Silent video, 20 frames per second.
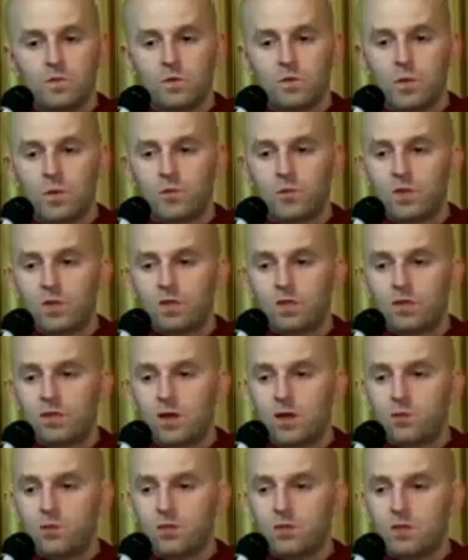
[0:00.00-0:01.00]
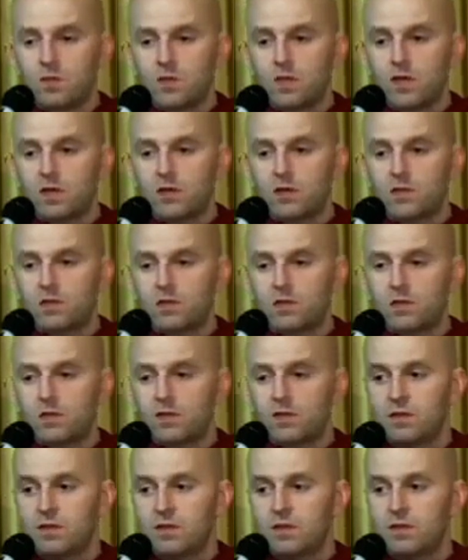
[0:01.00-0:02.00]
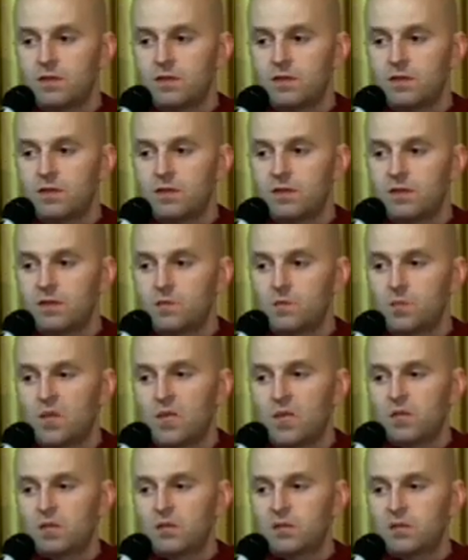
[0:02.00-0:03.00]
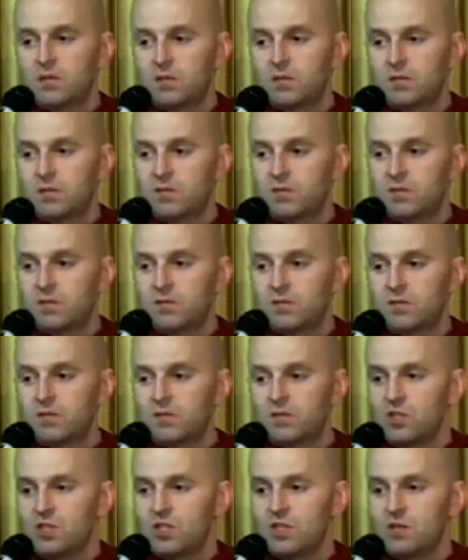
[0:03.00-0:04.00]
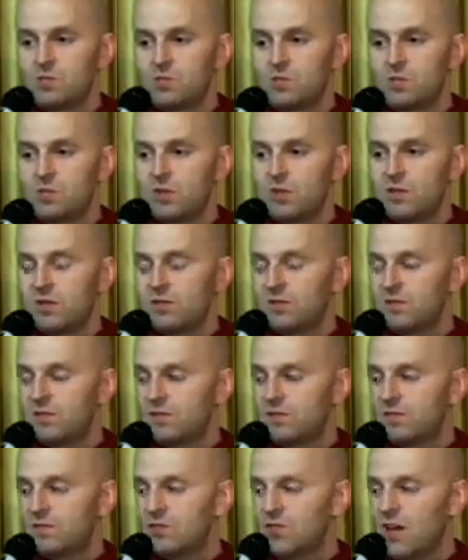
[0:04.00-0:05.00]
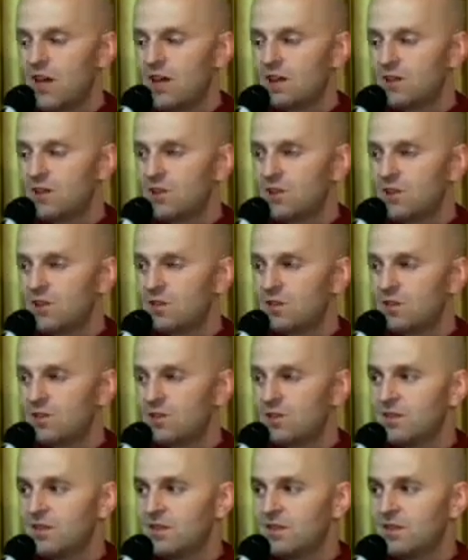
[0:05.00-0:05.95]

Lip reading: you remember the examples he gave? Pigs, sheep, jackals.